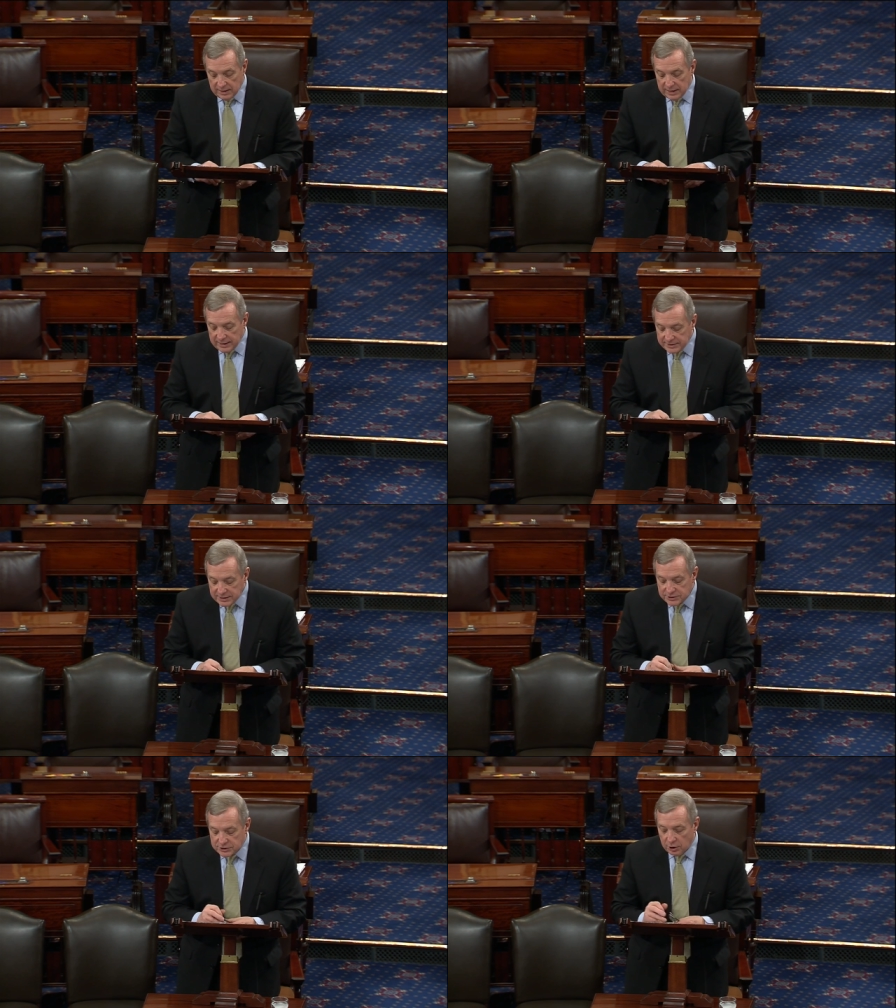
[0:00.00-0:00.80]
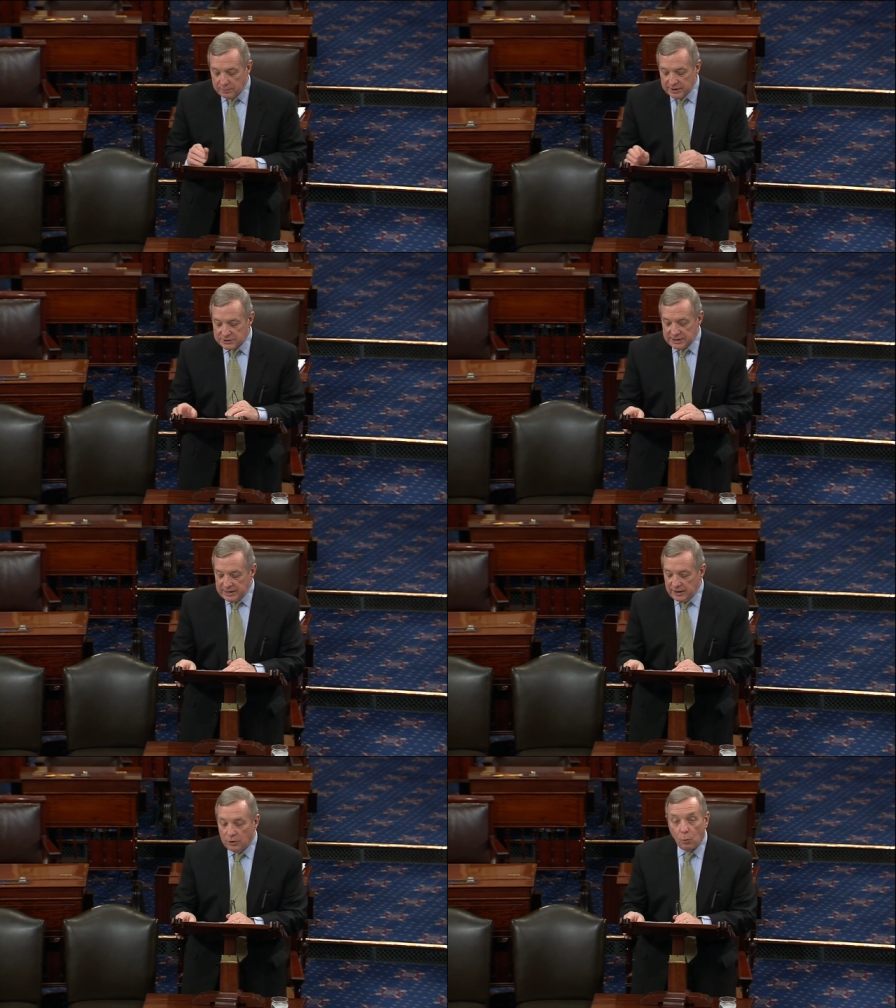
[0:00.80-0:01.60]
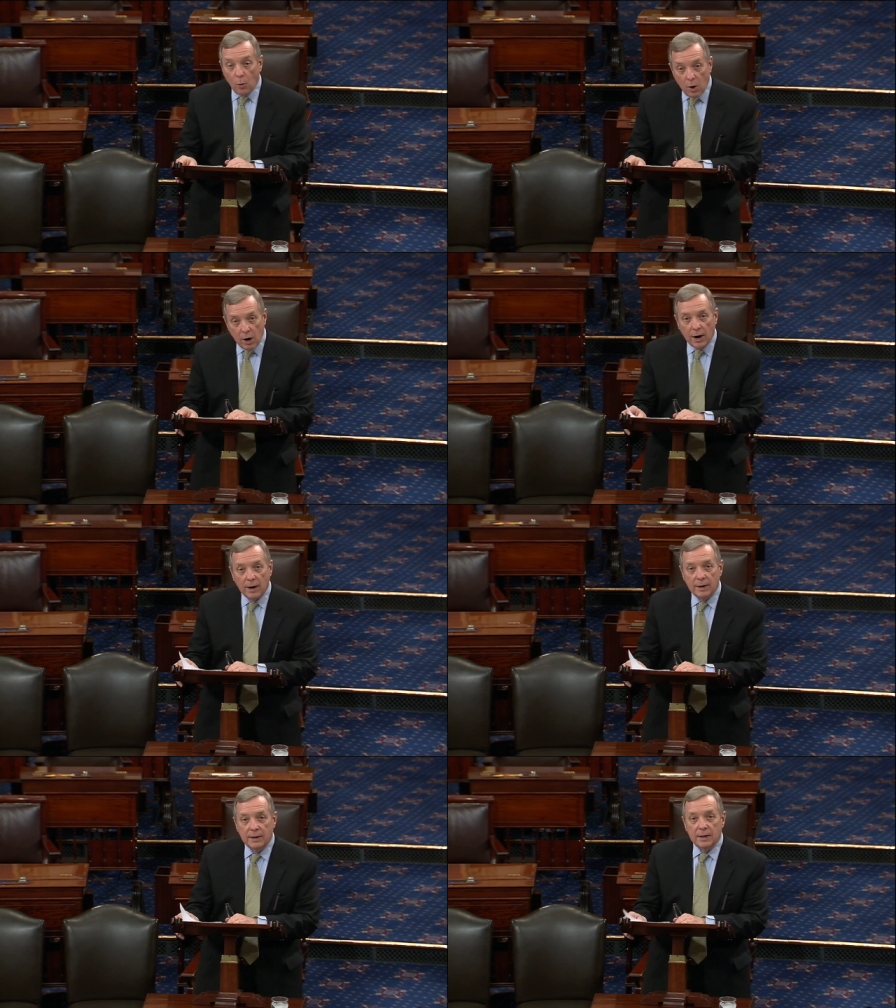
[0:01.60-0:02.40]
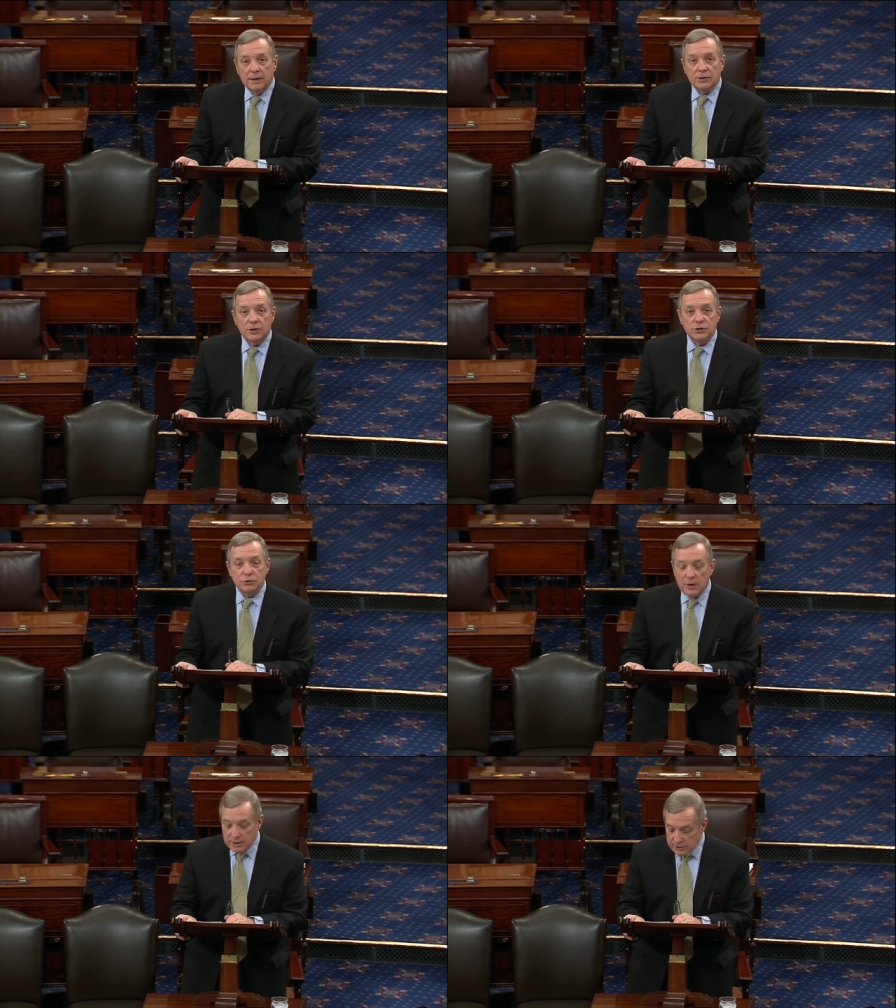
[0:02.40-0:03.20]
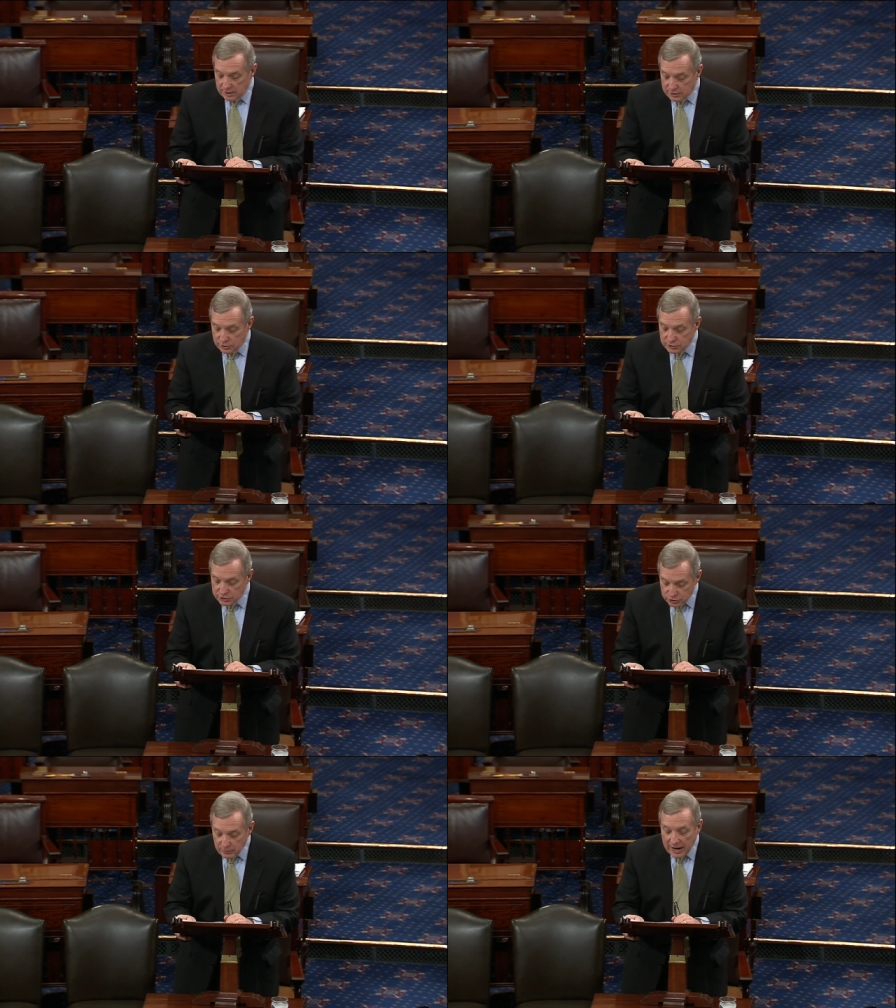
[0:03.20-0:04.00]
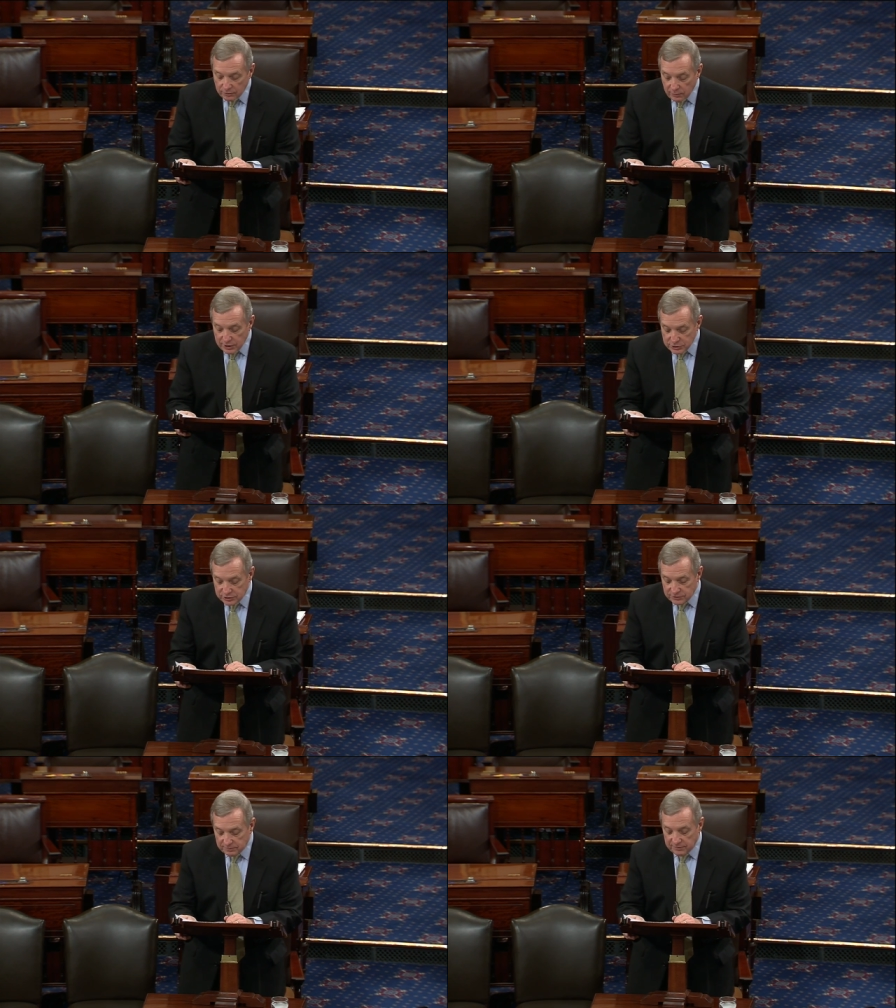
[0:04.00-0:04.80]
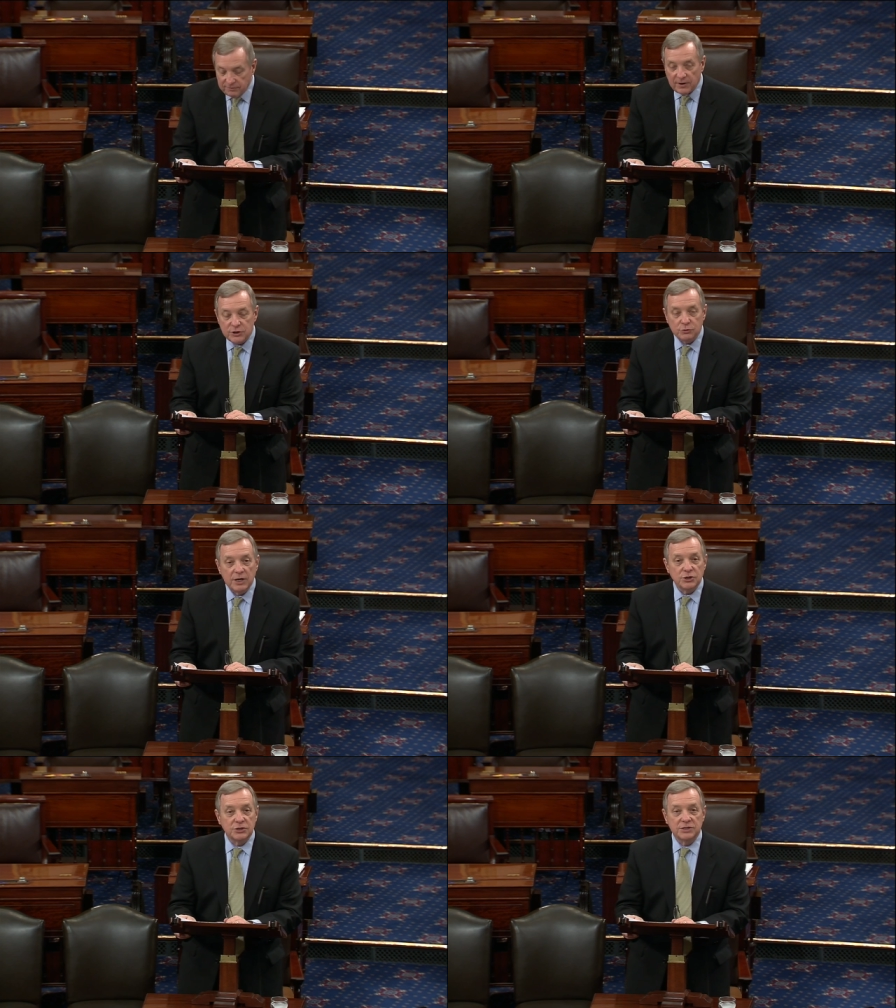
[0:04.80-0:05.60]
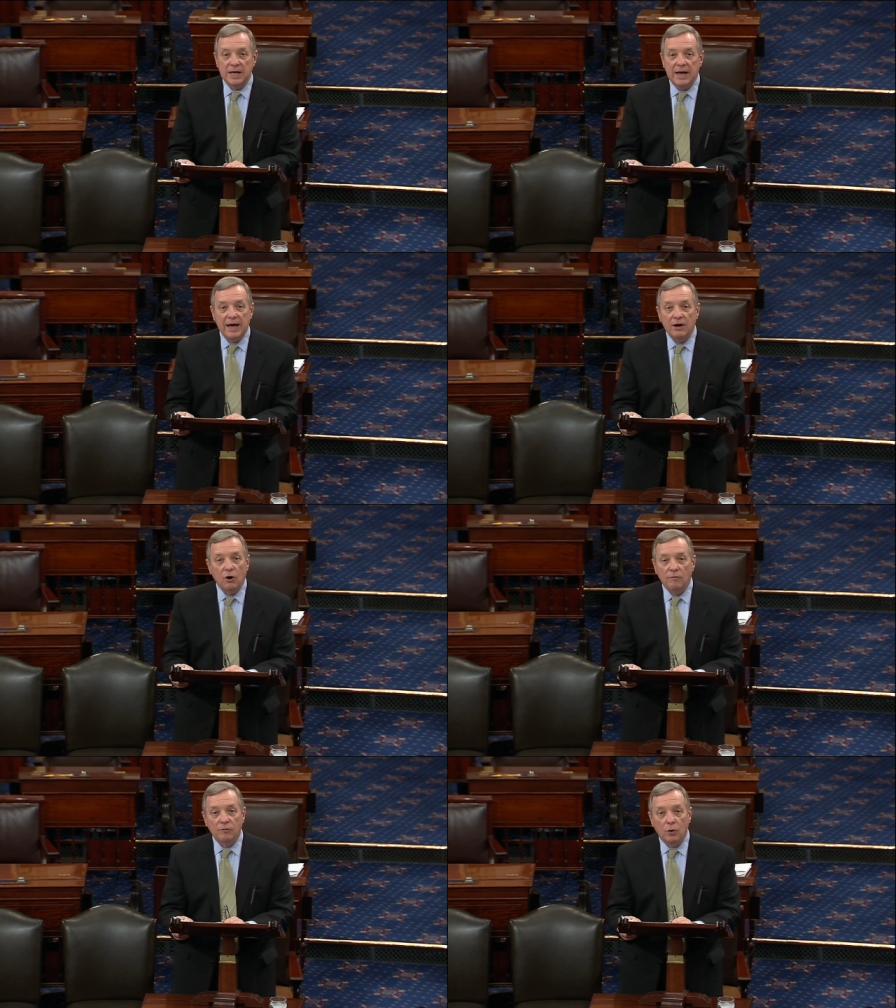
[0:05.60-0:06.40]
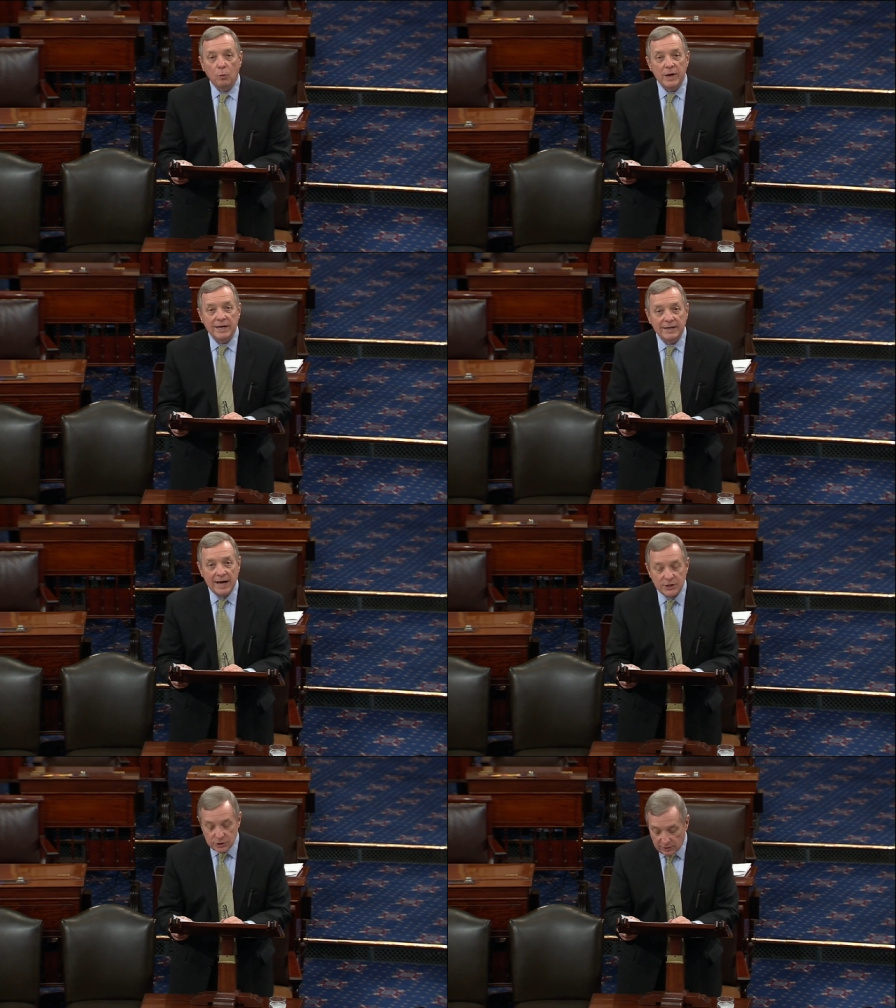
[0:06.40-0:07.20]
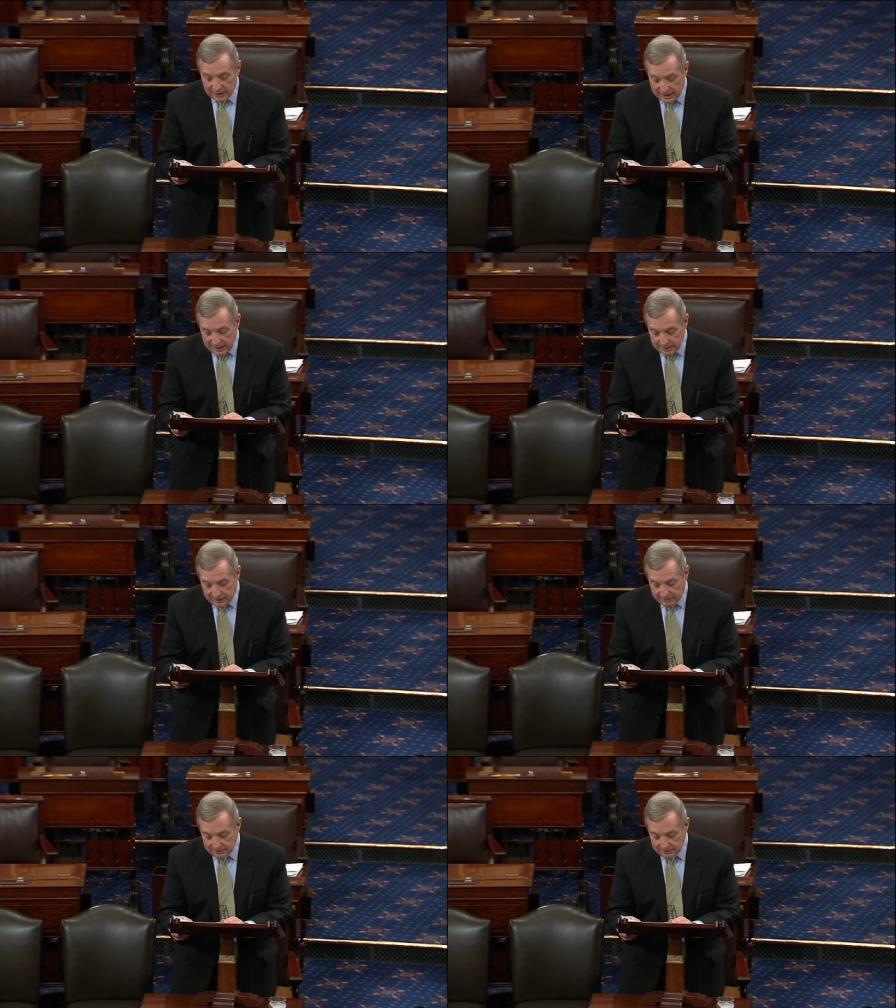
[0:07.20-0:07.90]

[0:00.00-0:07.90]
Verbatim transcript: He did so because he needed a war to distract, to distract Russians from the frustrations they had over a weak national economy